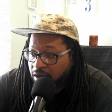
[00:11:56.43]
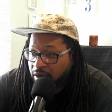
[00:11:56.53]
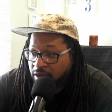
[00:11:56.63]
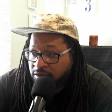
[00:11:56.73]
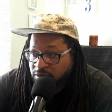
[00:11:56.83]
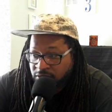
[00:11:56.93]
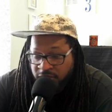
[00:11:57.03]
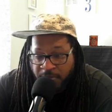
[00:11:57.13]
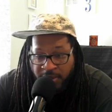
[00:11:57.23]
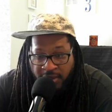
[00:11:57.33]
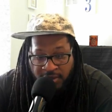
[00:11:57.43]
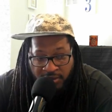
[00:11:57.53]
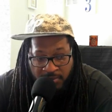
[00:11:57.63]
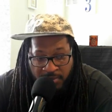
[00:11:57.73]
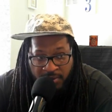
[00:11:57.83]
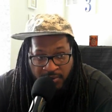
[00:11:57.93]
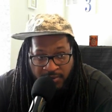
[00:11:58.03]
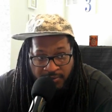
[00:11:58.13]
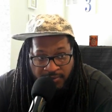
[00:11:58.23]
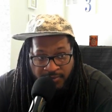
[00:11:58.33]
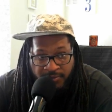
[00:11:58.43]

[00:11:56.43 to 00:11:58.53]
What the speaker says: all right, so this is the Biggie instrumental.